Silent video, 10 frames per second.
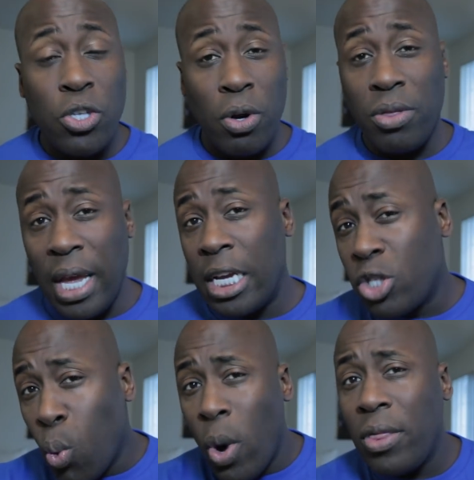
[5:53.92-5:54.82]
certain things,
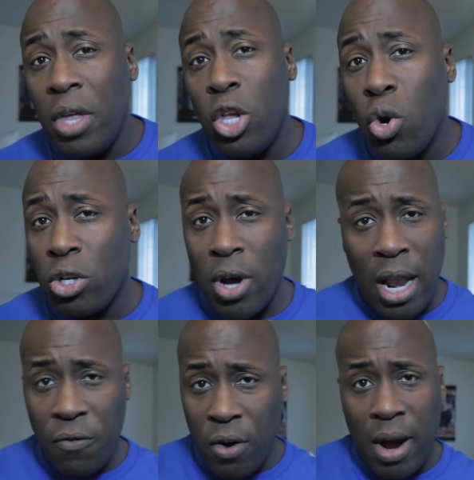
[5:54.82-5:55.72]
the one thing you're
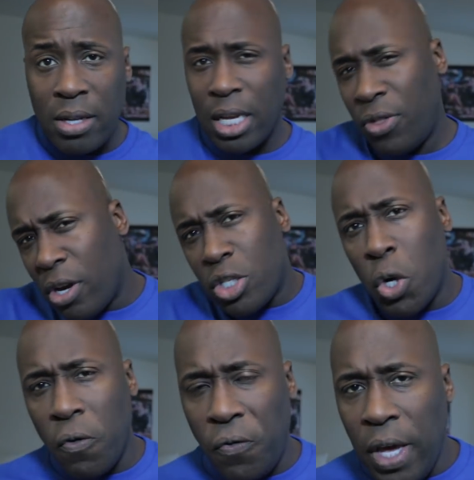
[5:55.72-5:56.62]
trying to figure out, say there's
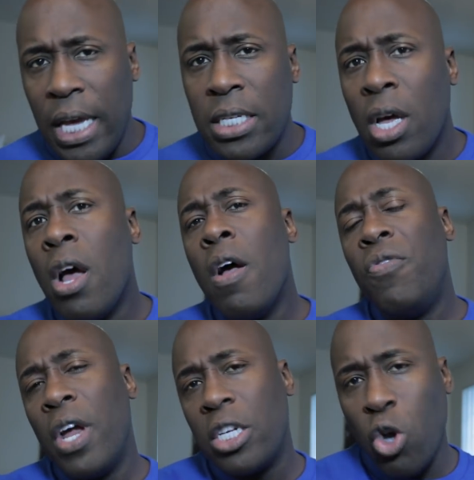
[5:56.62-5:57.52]
no fees,
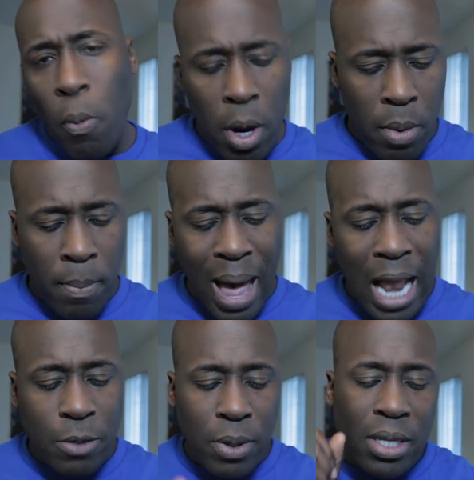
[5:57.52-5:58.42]
there's no minimum
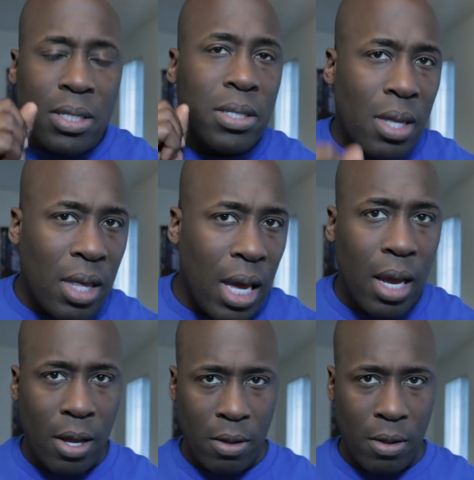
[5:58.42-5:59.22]
balance, but this is the thing.